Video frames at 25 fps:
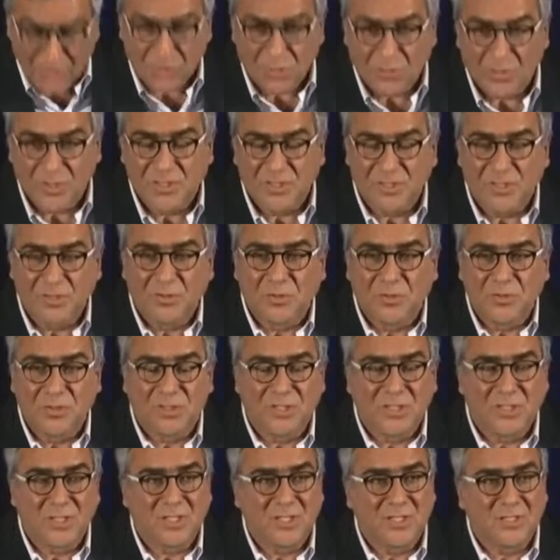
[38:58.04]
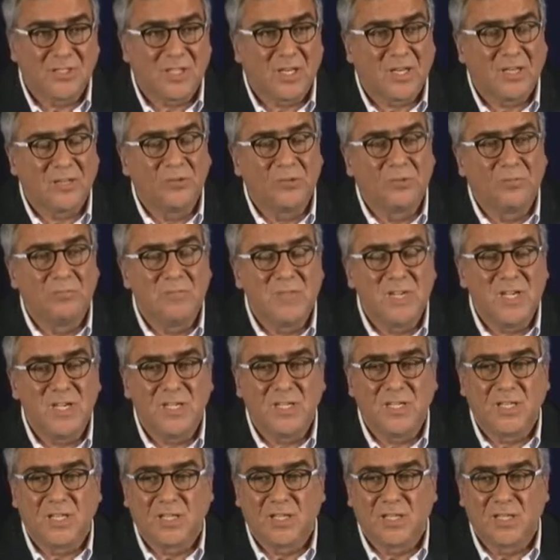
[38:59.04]
So what's interesting is how the
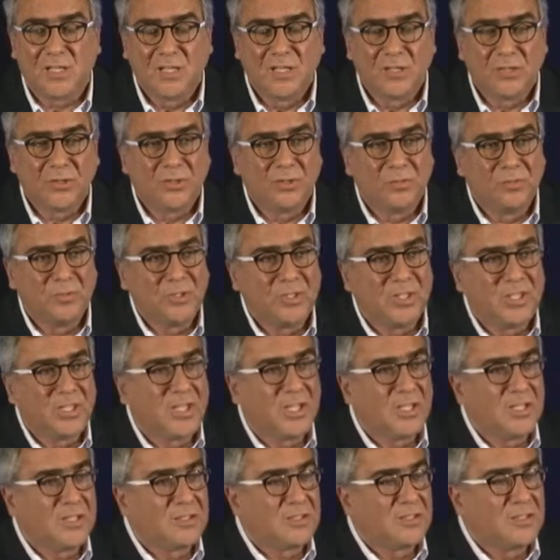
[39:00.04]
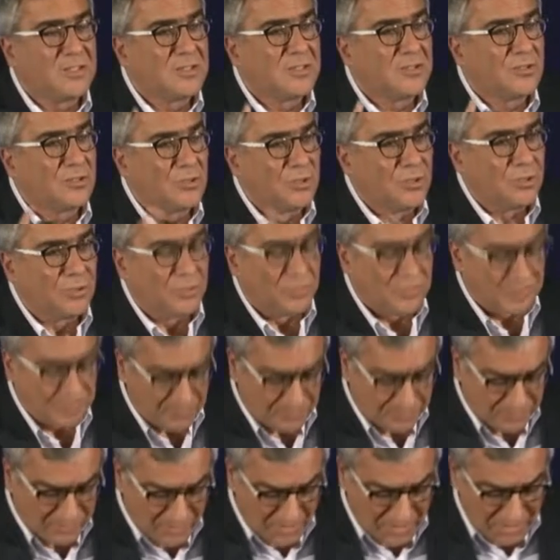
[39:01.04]
media communicates this to you.
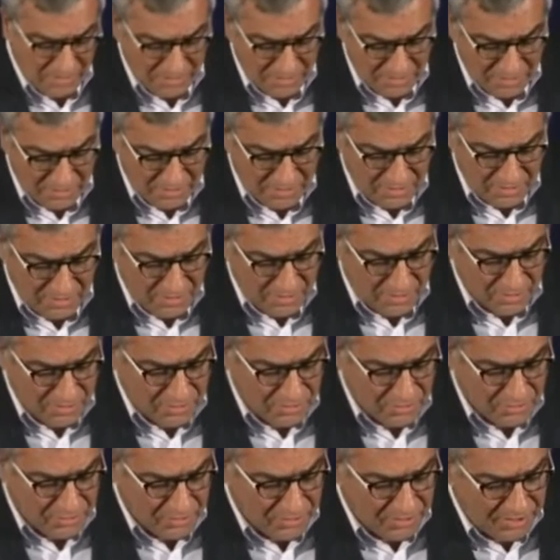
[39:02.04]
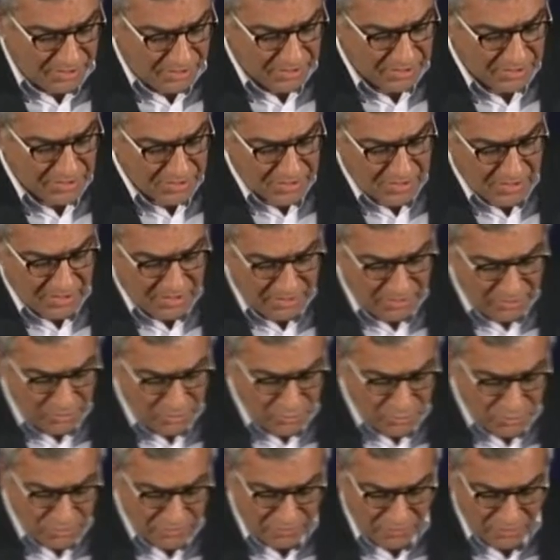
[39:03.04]
So here, Sky
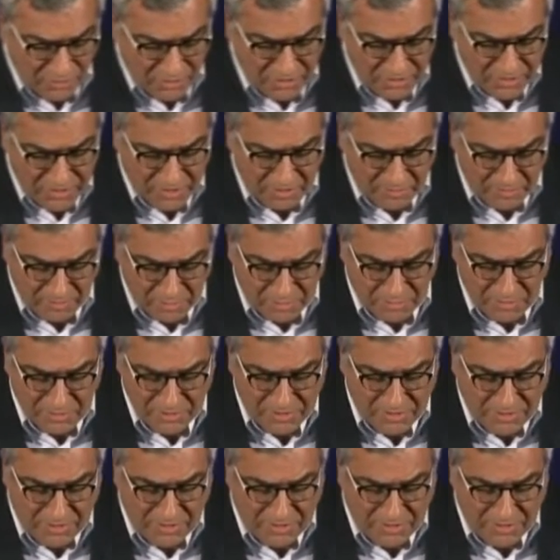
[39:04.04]
News, for example,